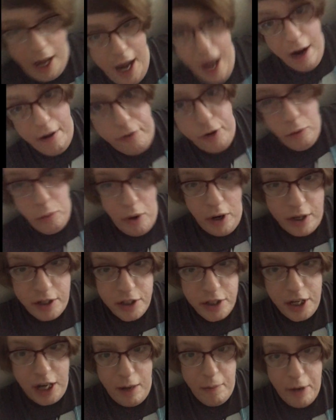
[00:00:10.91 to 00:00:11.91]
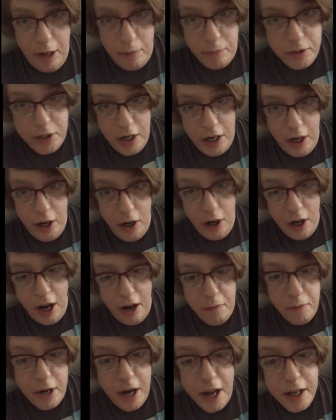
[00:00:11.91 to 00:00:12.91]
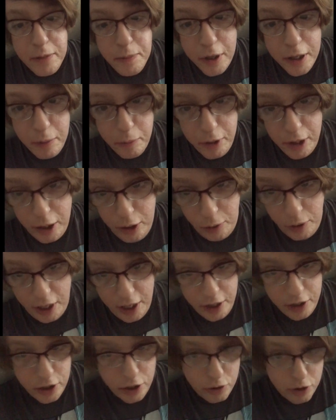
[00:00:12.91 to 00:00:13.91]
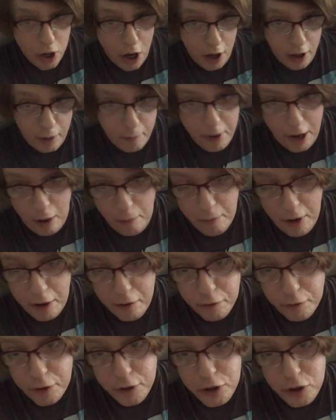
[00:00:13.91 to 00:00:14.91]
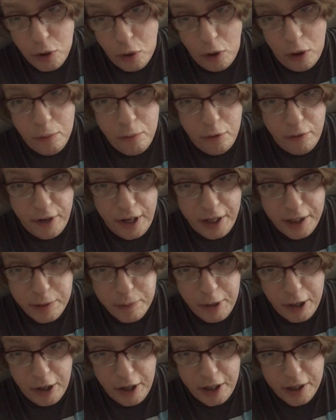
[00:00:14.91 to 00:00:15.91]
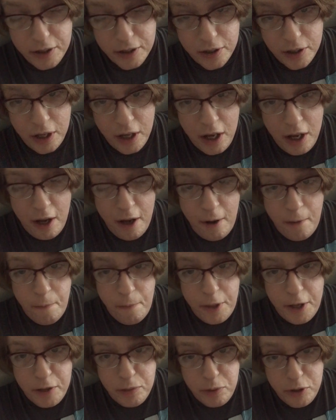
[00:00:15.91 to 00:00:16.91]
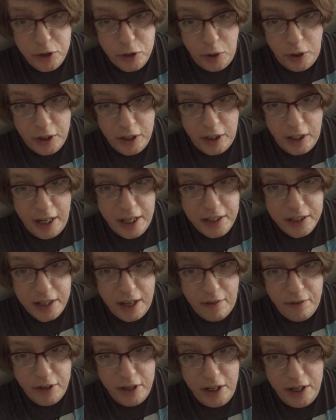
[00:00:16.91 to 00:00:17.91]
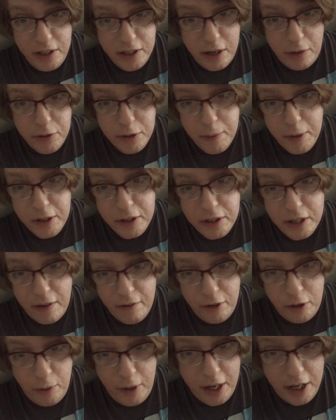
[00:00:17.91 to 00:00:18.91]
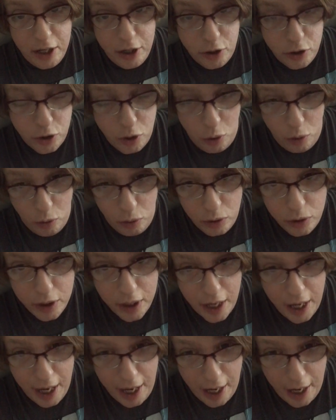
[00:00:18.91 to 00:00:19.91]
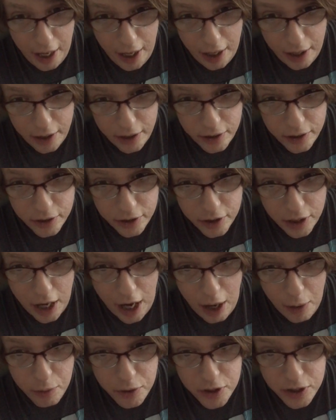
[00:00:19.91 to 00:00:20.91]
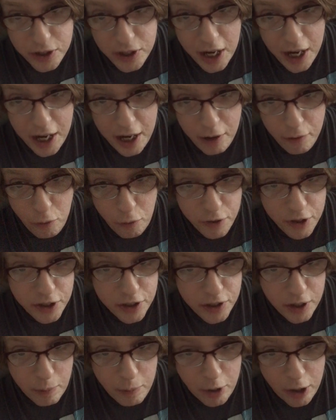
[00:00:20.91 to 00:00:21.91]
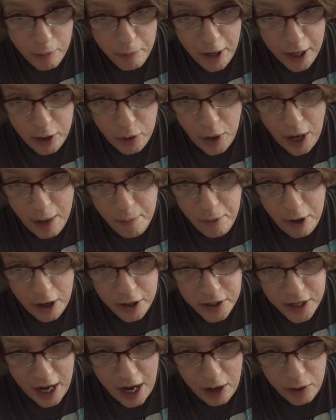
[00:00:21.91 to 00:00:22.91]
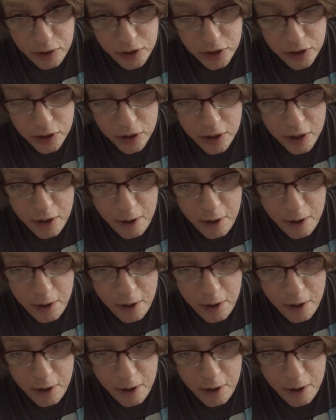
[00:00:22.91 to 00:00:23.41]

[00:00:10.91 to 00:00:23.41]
Hey everyone, DM Elms here, and I've been asked by the Bleeding Critic to talk about my first horror movie experience. This was during the late 70s, I was about seven or eight years old, and I was staying over the summer at my grandma's house.